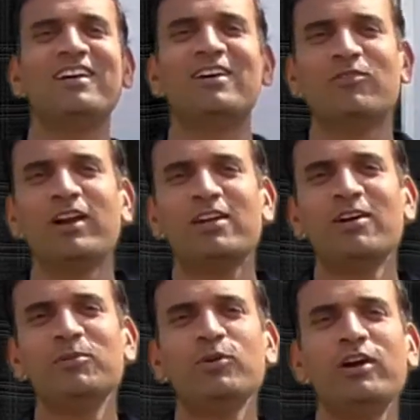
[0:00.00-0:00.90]

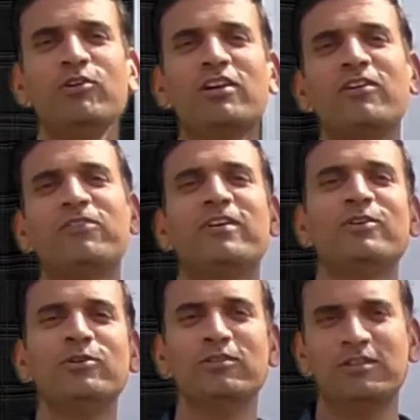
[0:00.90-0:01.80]
welcome to educlub for
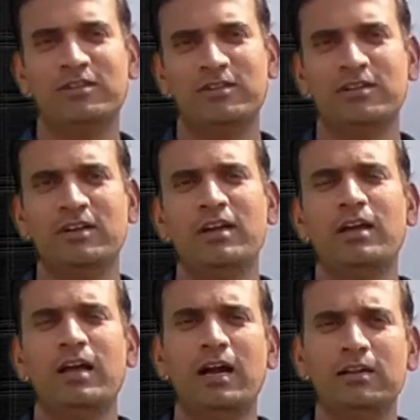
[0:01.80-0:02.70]
you,
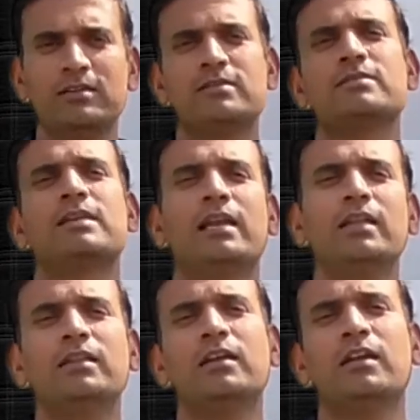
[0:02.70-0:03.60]
and this is
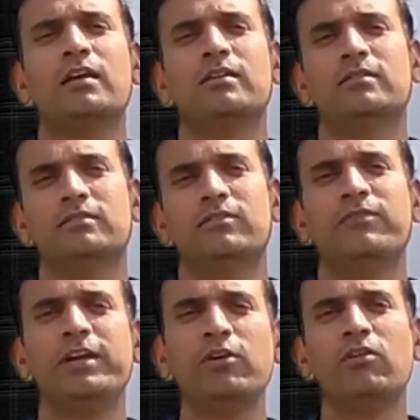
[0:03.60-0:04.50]
another
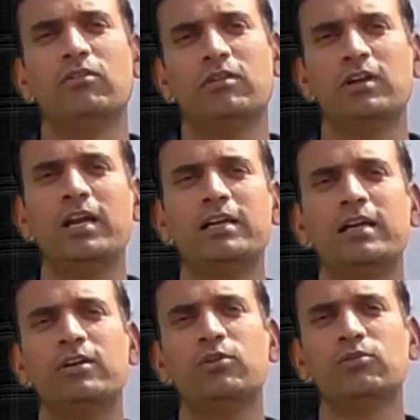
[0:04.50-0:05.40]
video
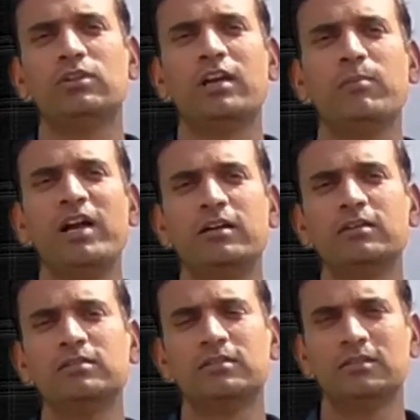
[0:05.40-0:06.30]
related to the
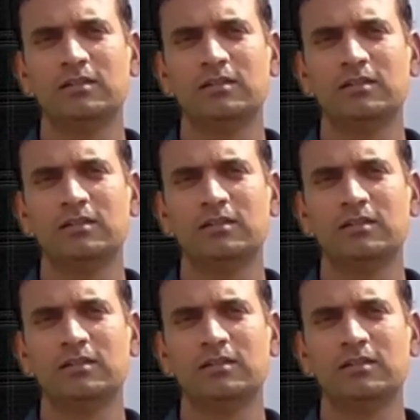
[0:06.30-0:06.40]
remainders.